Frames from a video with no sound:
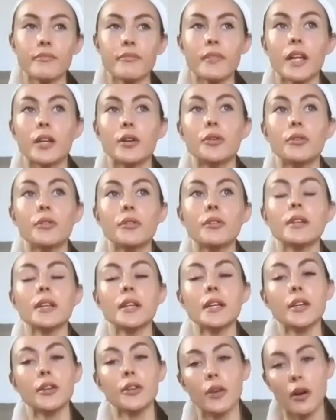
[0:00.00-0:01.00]

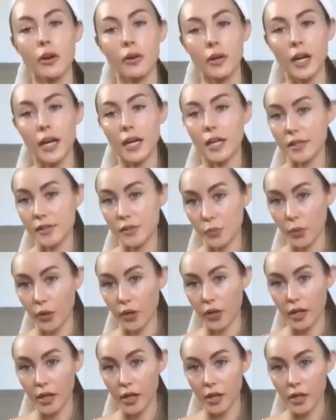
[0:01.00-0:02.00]
Kundalini Yoga is
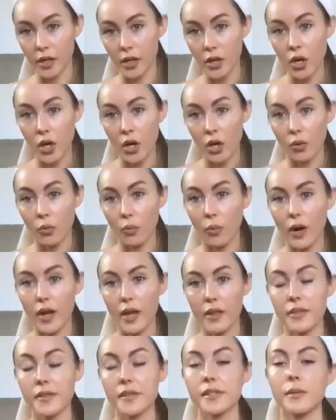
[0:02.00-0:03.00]
working
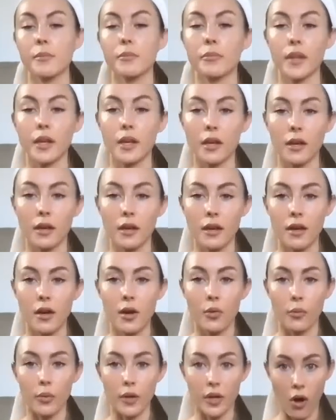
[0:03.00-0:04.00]
with something
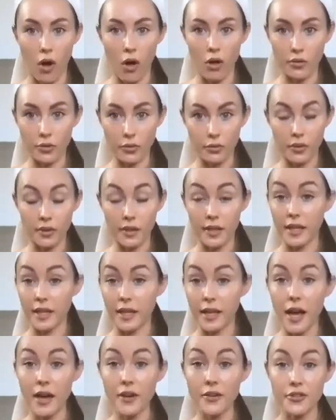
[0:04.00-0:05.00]
we call
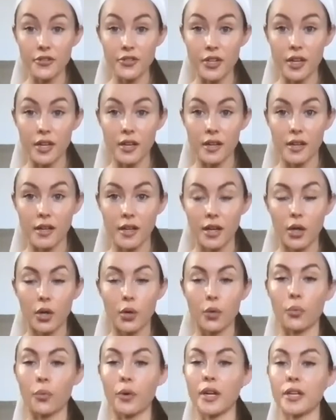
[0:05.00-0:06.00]
Kundalini energy,
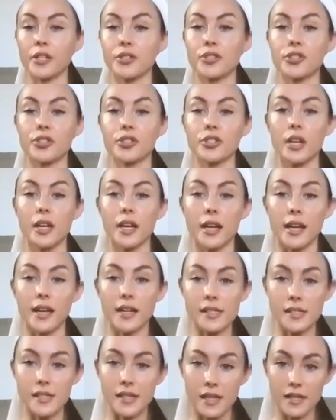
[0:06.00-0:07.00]
which
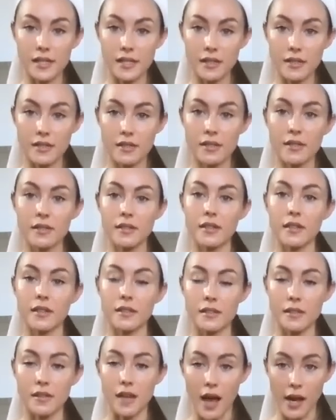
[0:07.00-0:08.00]
exists
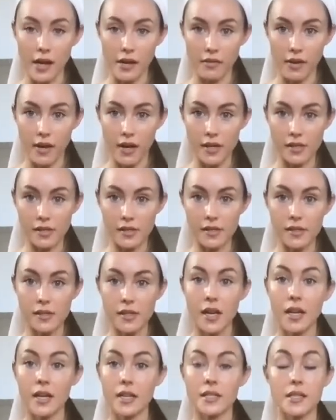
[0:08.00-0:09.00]
inside of
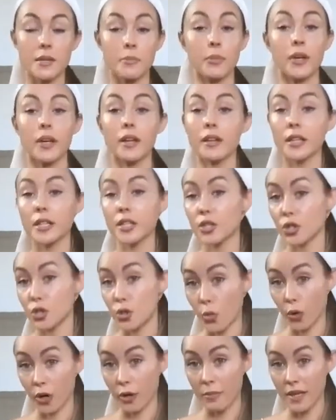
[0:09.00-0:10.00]
us, typically
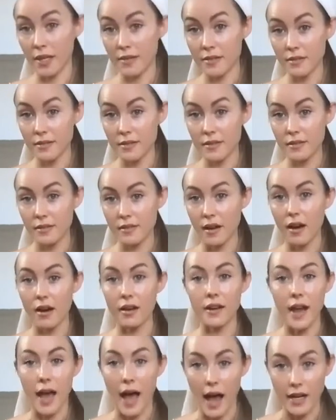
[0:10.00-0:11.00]
dormant,
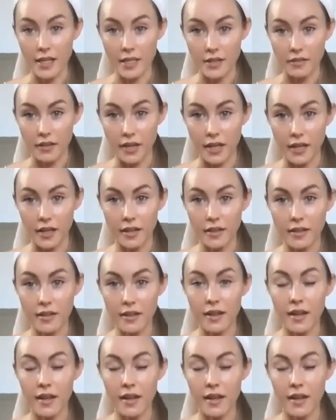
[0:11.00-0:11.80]
unactivated,